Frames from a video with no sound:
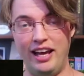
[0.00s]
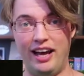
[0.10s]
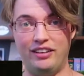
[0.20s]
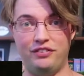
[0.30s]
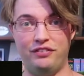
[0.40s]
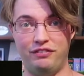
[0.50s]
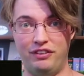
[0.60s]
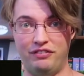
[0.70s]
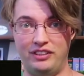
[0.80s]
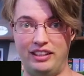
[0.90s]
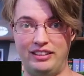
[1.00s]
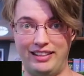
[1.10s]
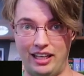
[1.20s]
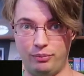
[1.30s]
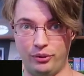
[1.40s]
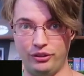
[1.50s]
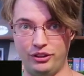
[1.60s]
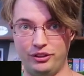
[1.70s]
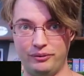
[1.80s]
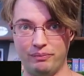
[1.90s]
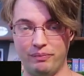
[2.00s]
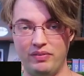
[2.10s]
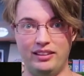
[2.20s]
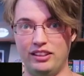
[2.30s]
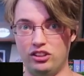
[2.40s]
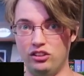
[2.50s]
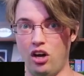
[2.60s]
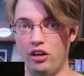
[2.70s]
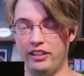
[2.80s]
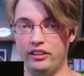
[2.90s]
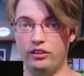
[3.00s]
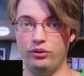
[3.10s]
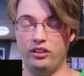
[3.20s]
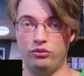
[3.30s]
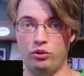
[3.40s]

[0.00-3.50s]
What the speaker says: and 50 stat points. This is not including the